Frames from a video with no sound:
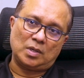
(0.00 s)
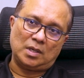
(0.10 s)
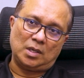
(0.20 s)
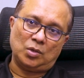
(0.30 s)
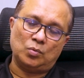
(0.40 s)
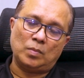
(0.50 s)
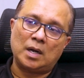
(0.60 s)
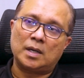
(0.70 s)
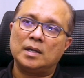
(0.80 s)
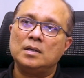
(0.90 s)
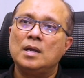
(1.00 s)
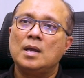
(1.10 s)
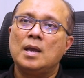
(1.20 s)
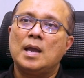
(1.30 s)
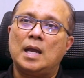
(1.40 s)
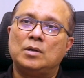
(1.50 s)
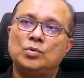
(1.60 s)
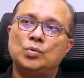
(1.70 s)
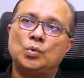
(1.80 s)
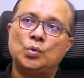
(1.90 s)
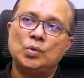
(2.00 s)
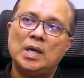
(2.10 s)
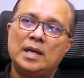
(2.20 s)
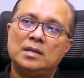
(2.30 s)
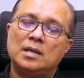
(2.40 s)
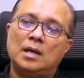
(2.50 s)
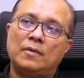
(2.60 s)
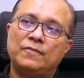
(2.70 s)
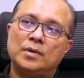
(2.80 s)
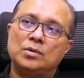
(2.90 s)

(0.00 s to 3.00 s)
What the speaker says: the EU market. And to do that, after